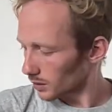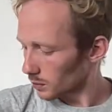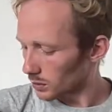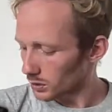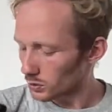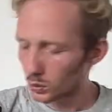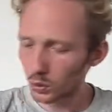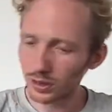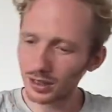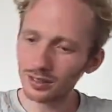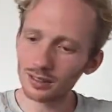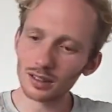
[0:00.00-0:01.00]
What are you doing,
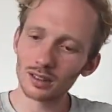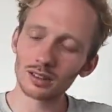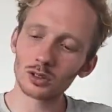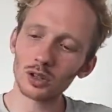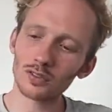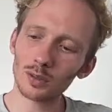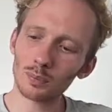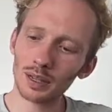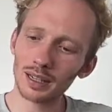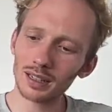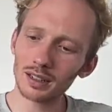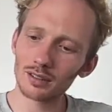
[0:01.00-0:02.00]
Izzy? Do you have to
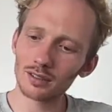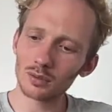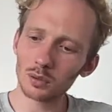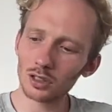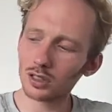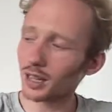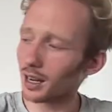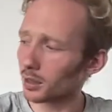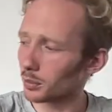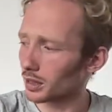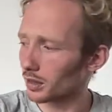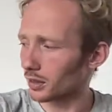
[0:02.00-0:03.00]
pee? Is this what you're telling
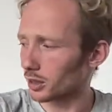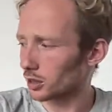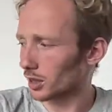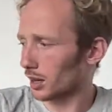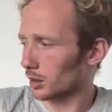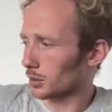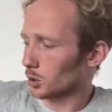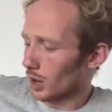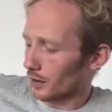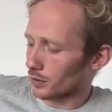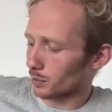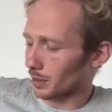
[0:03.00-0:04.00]
me? I think you're telling me you
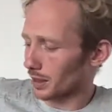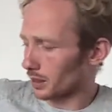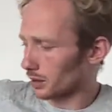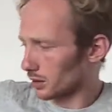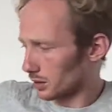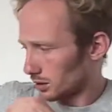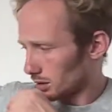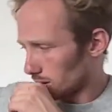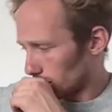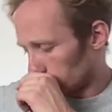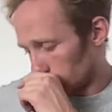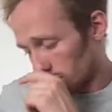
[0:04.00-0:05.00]
have to pee.
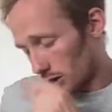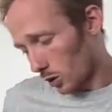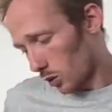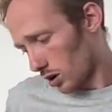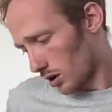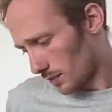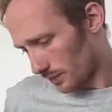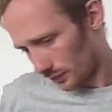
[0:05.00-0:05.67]
No.